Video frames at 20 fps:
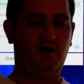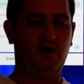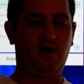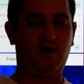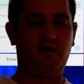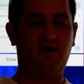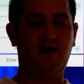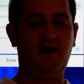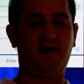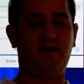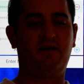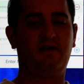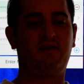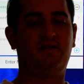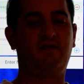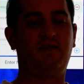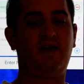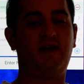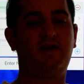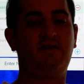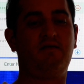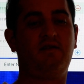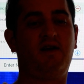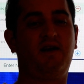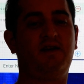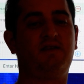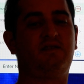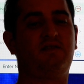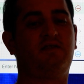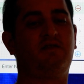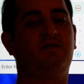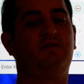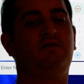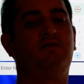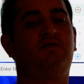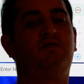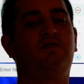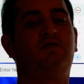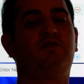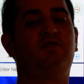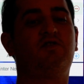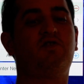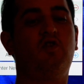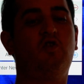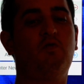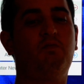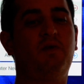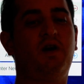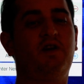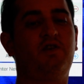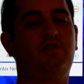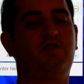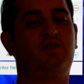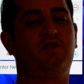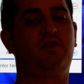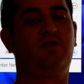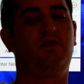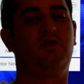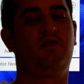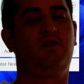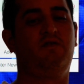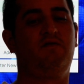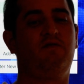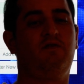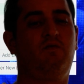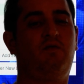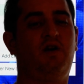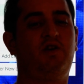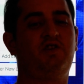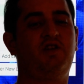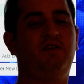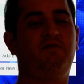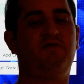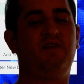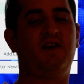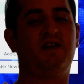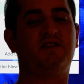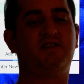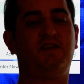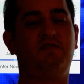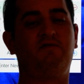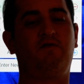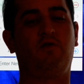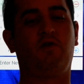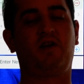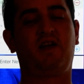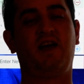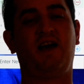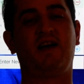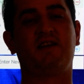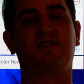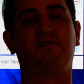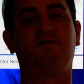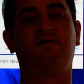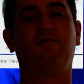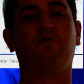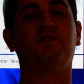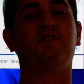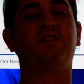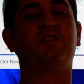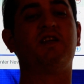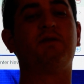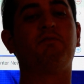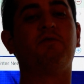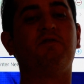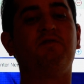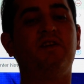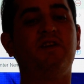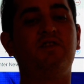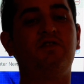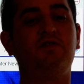Alright, thank you guys so much for watching Fantasy Forecast for December 5th,